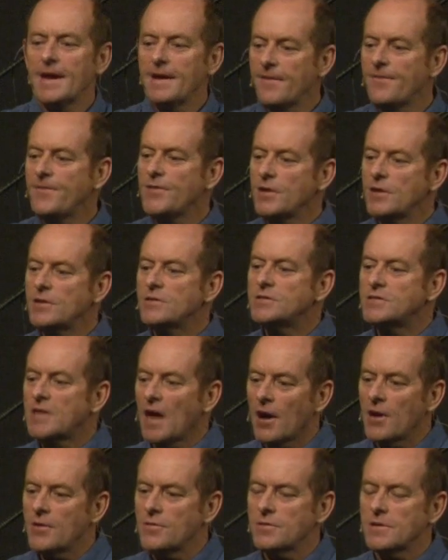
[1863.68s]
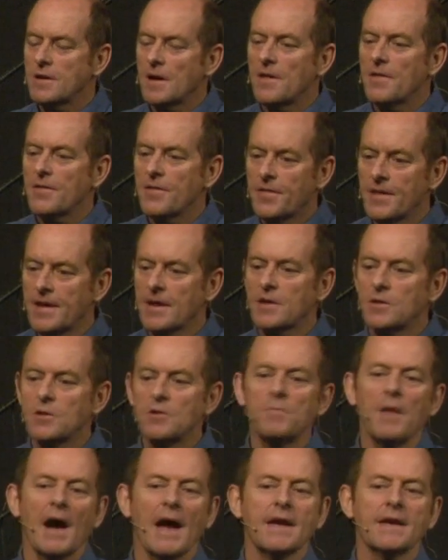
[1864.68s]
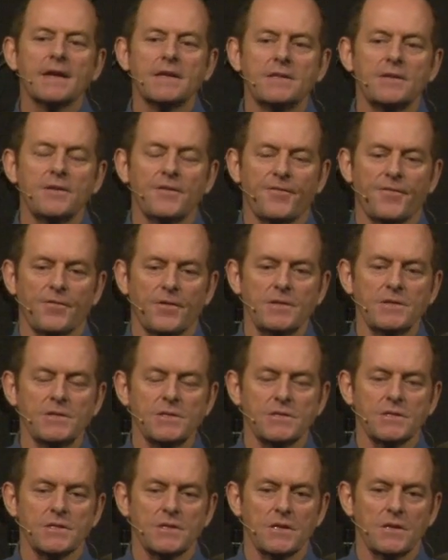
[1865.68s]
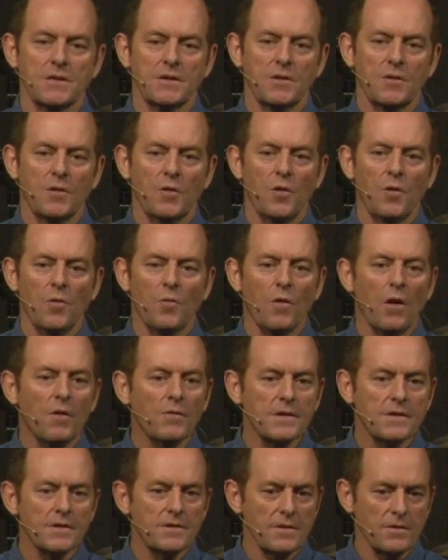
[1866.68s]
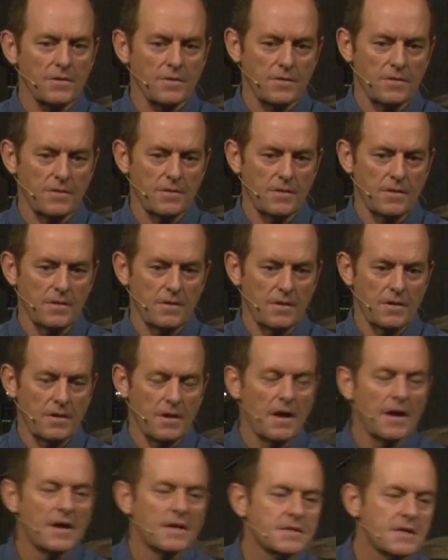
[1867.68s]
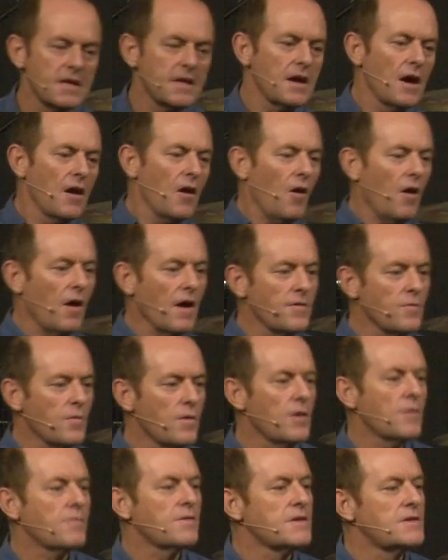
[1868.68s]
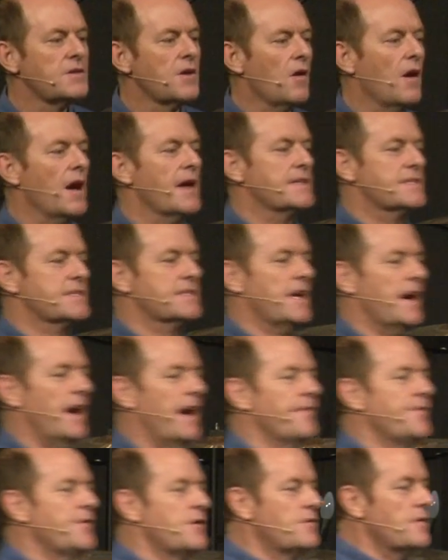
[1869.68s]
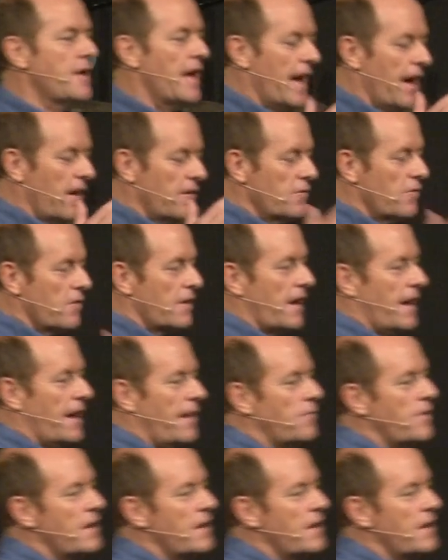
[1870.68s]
If you don't think you make a difference, what will you do? See, I work with 9 staff who now look up.